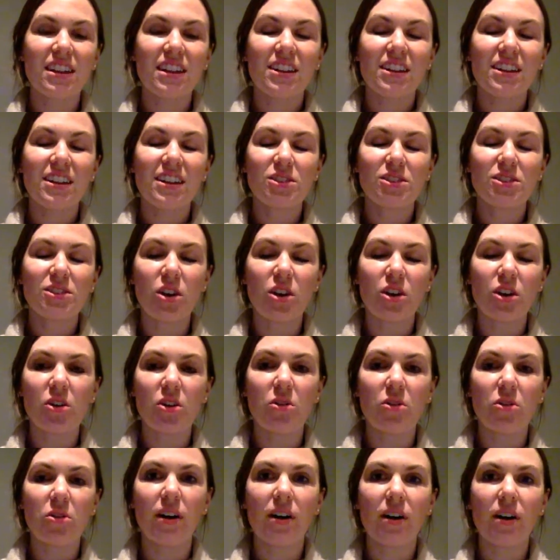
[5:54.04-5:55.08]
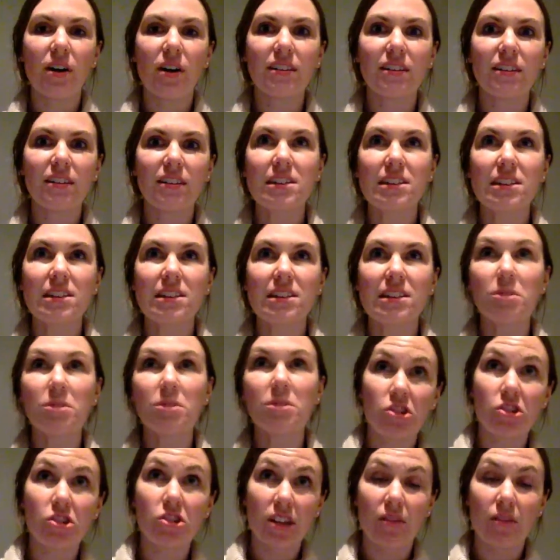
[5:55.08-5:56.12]
so some
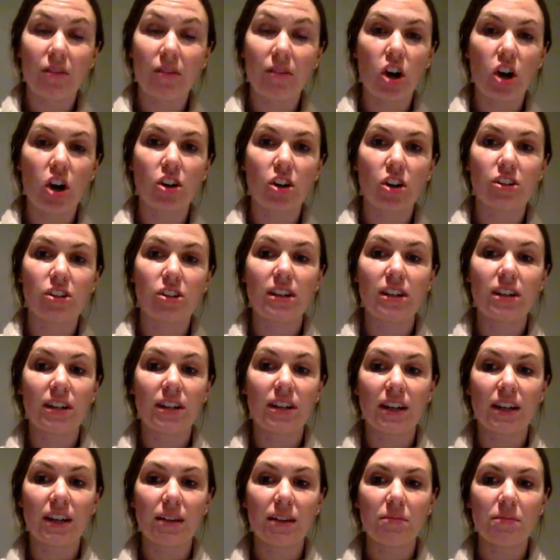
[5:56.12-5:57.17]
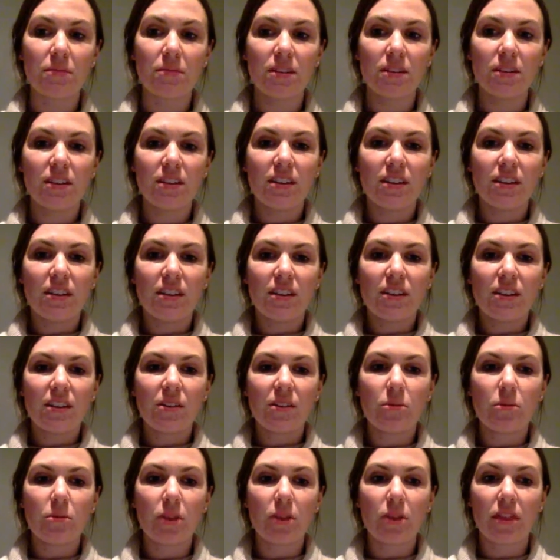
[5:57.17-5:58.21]
teachers have a harder time
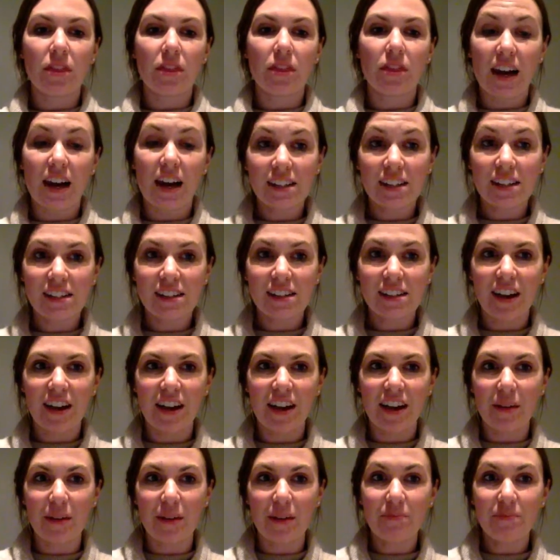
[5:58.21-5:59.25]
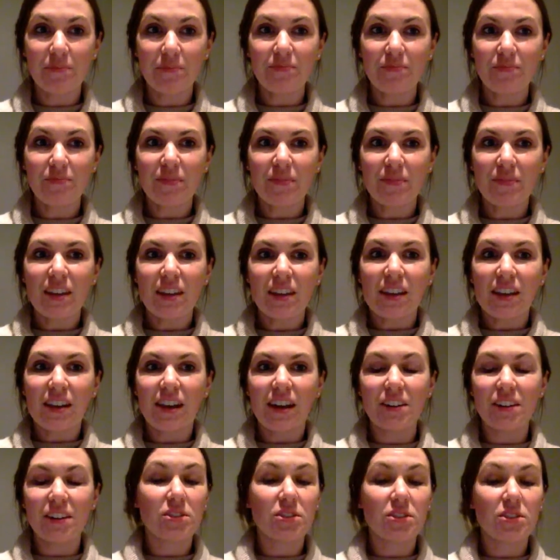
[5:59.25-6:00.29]
with that.
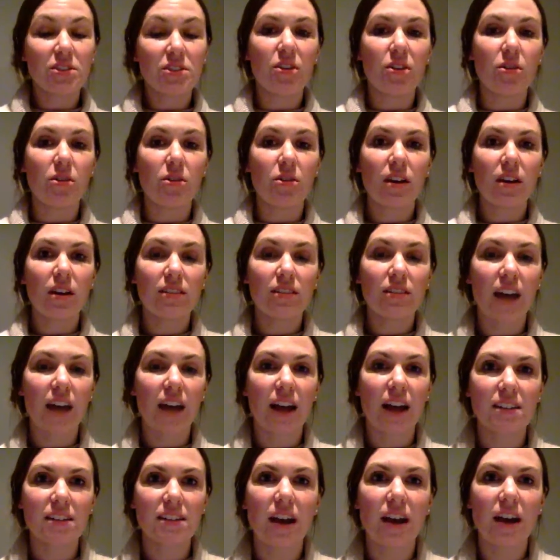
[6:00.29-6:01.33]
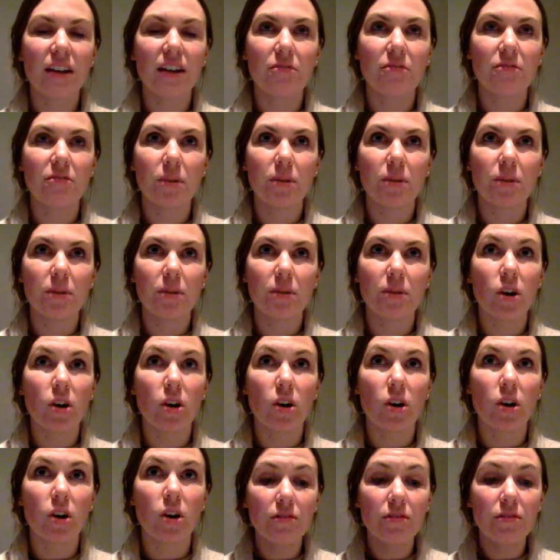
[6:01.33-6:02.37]
And so that's kind of been more
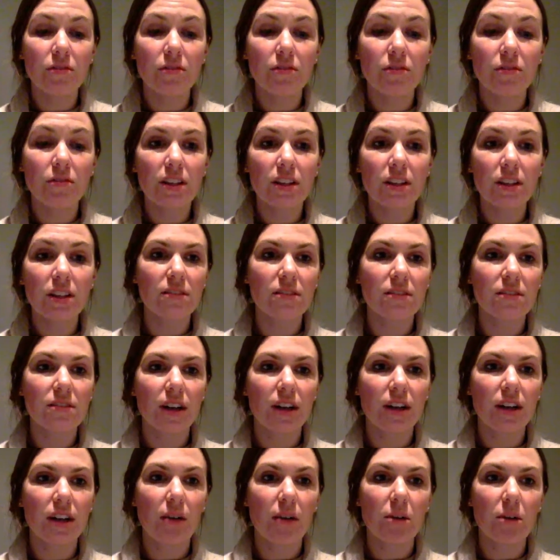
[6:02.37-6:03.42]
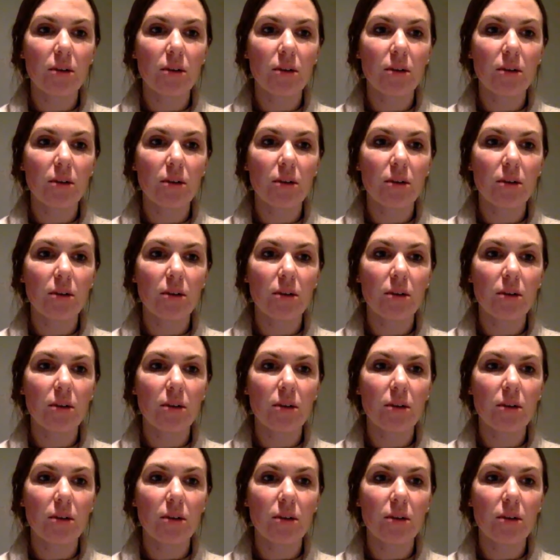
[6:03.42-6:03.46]
of the focus as of right now, but